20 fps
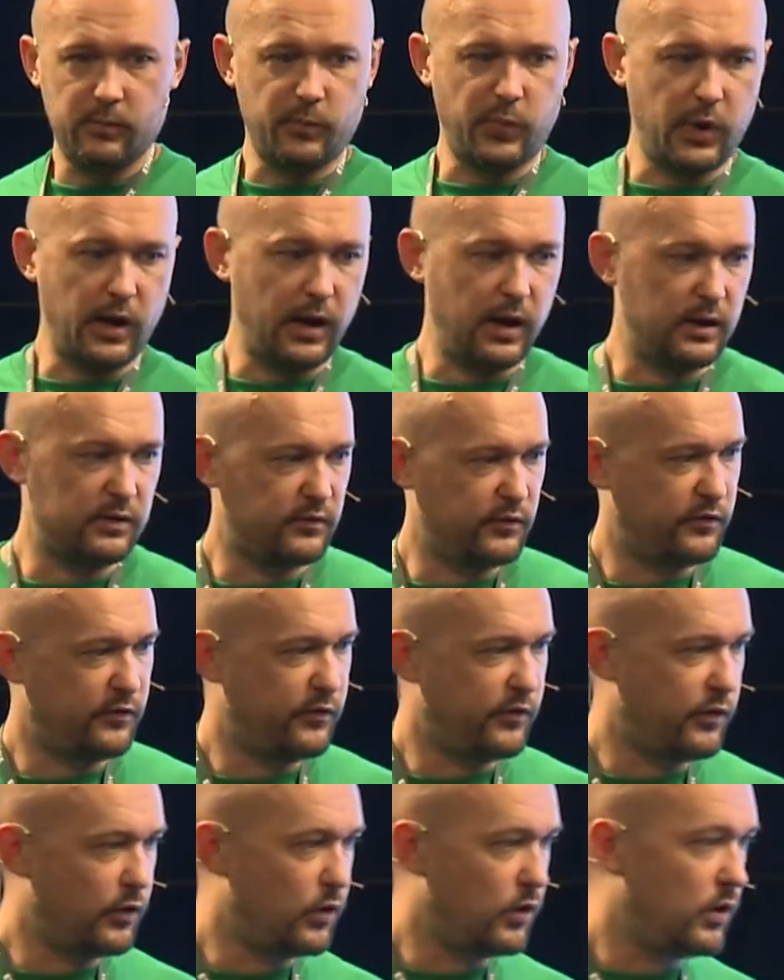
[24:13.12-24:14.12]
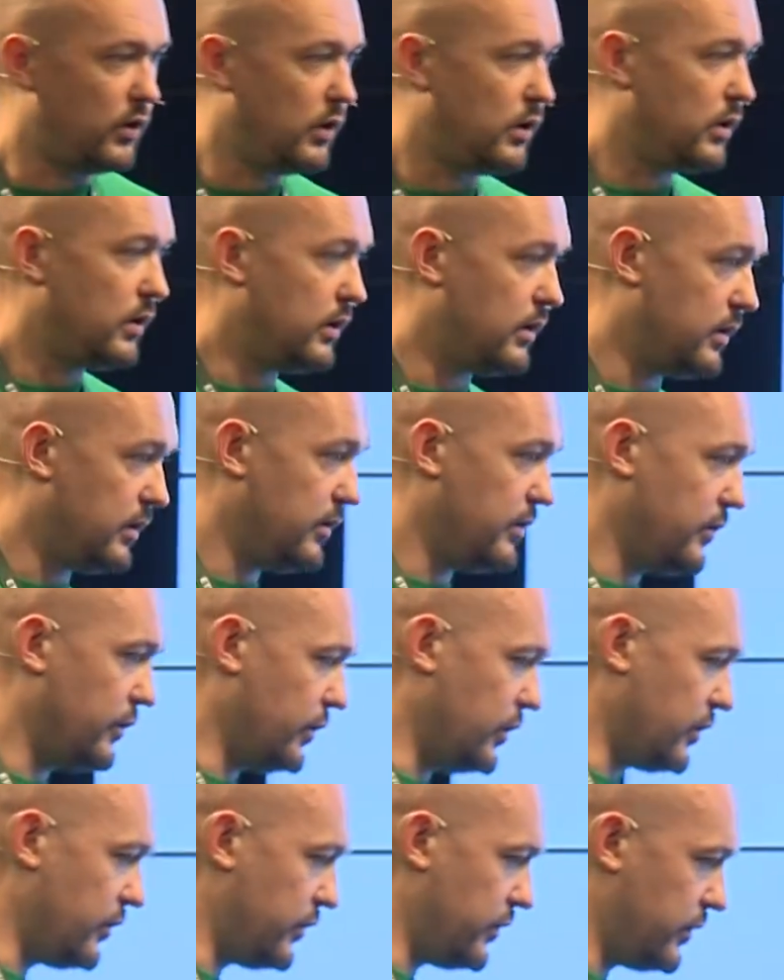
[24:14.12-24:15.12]
but for
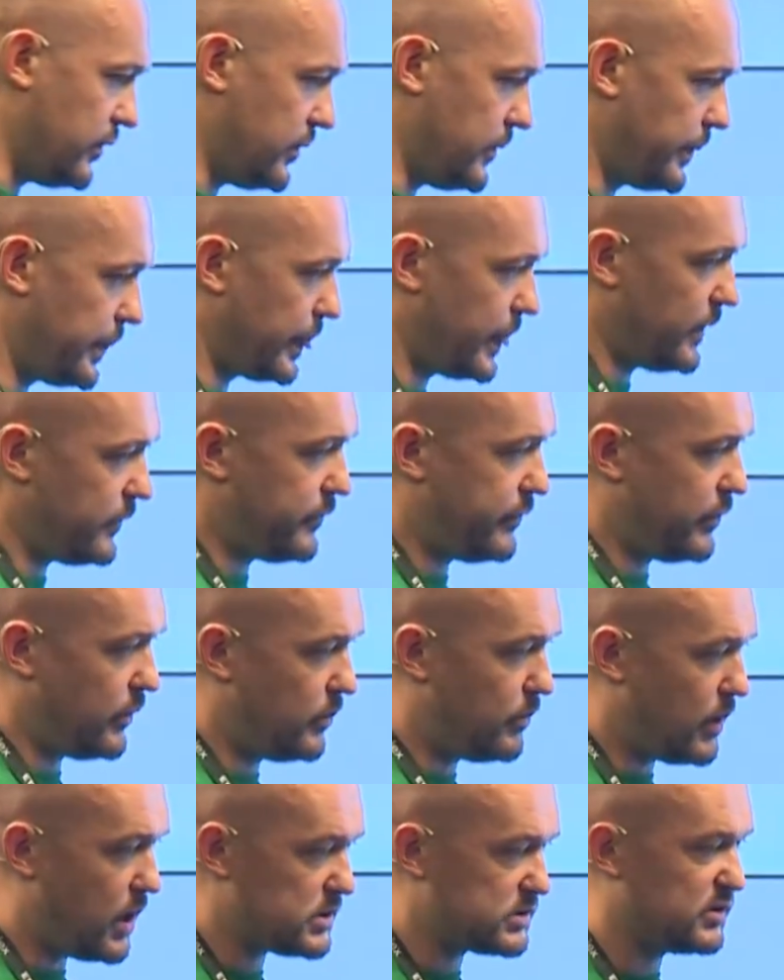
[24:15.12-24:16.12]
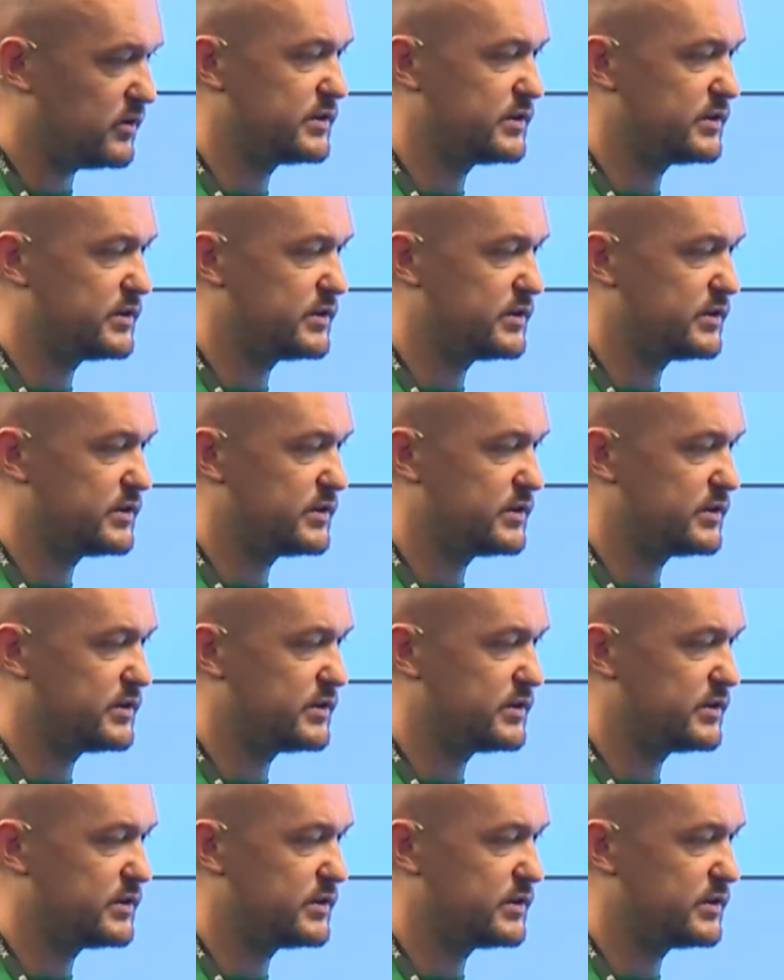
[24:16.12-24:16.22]
most